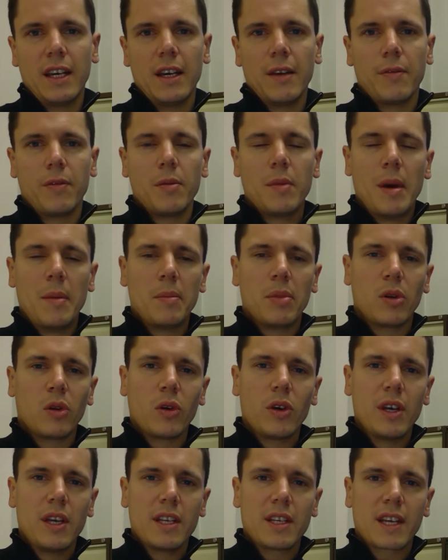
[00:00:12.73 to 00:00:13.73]
from
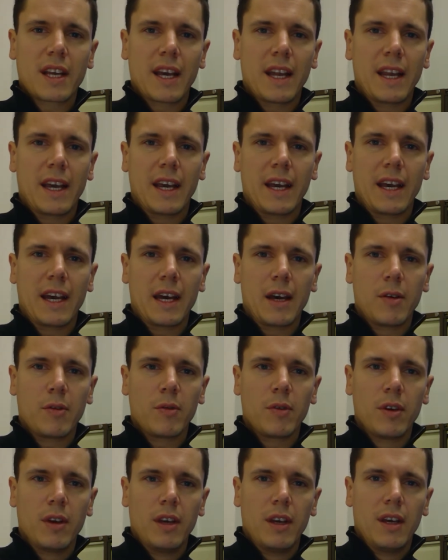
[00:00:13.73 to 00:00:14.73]
employees. Can I
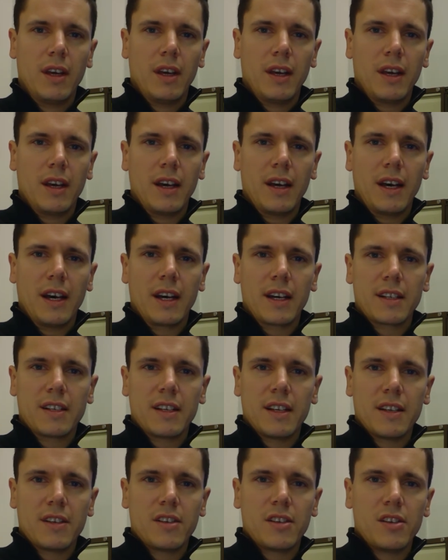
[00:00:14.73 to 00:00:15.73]
have
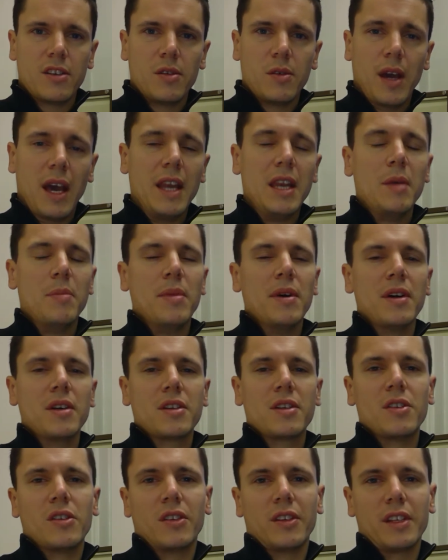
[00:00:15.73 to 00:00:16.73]
access to any
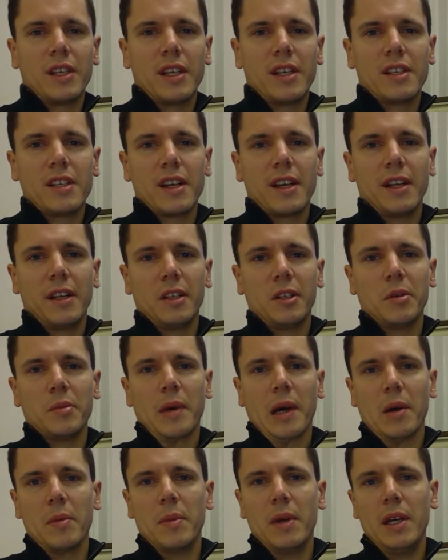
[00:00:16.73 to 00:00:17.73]
personal data held
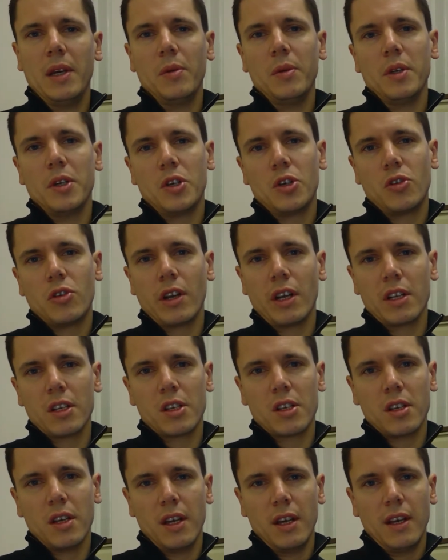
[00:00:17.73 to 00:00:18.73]
about me, which
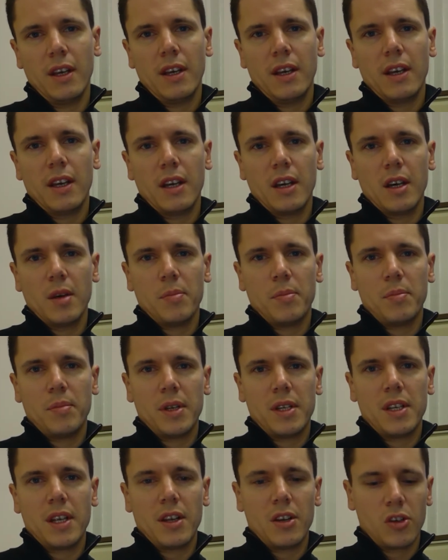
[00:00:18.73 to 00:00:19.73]
triggers a
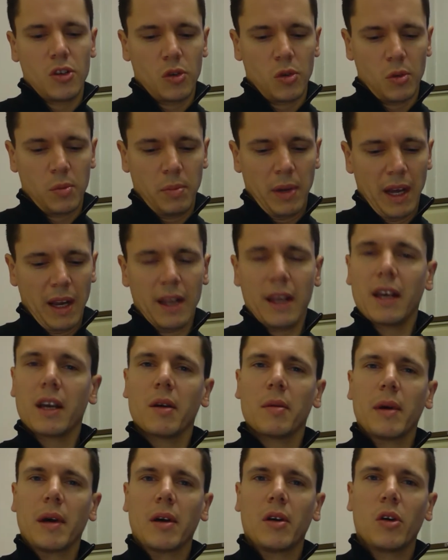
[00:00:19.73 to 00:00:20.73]
potential panic
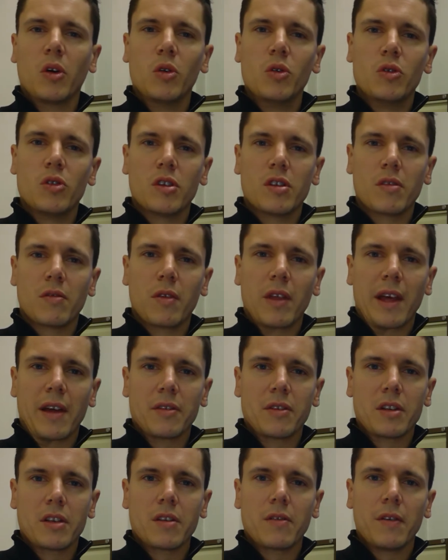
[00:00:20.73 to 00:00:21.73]
about hundreds of
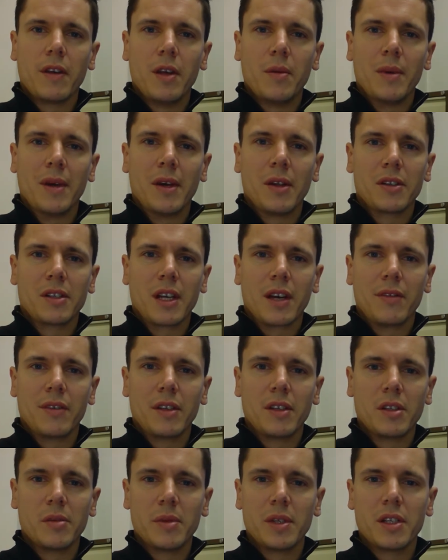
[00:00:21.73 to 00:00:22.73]
thousands of emails
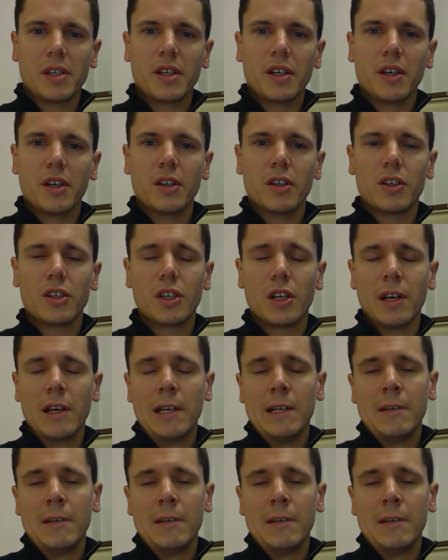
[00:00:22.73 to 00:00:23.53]
having to be searched.